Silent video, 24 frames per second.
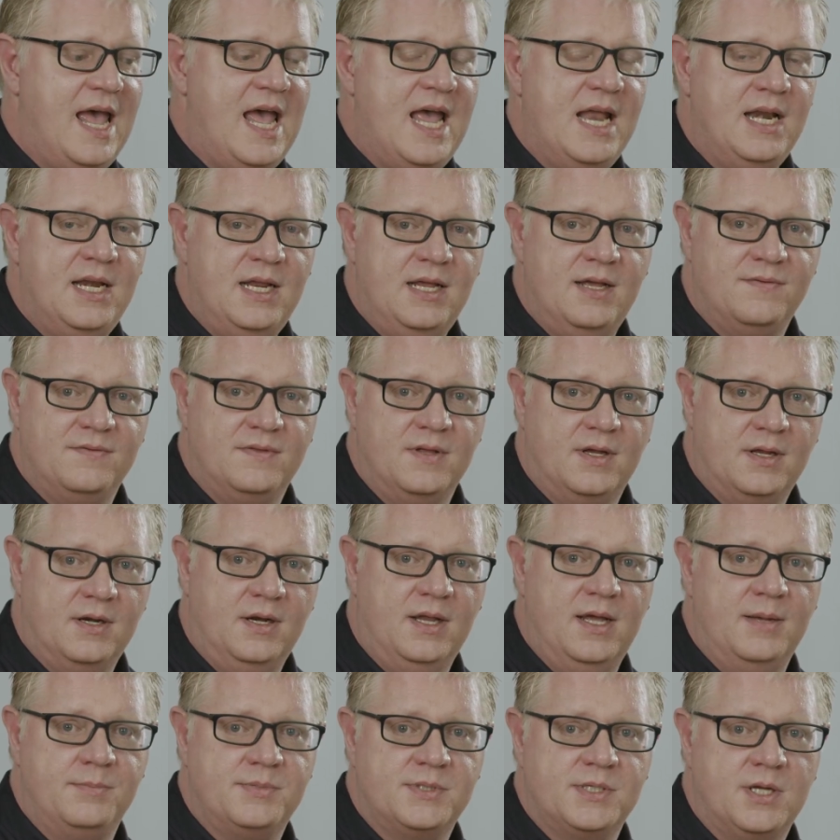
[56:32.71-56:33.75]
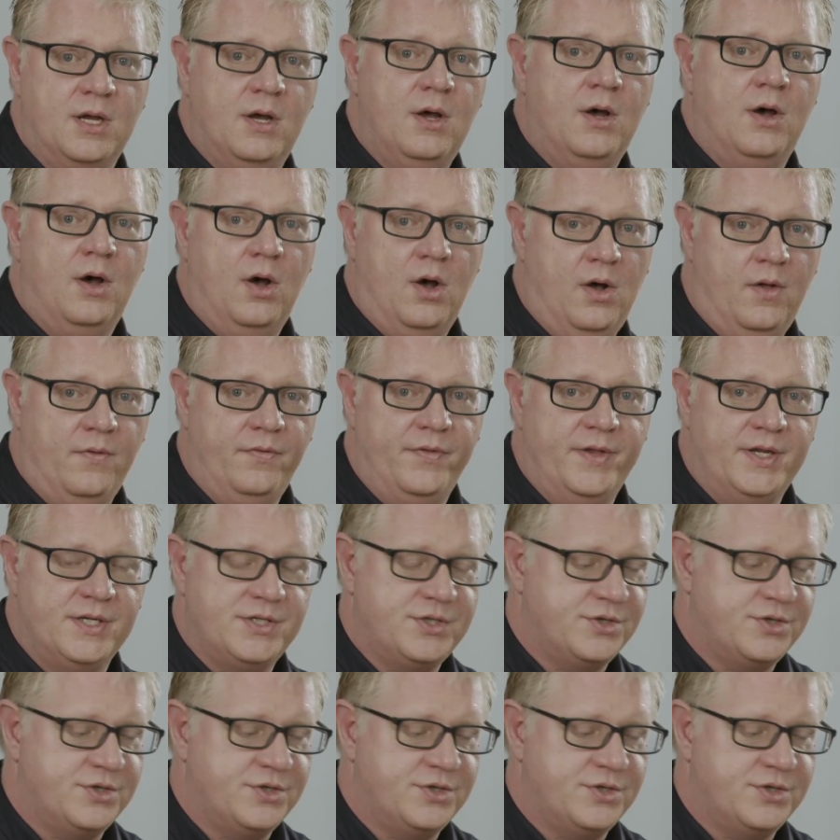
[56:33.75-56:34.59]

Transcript: any of the clips on this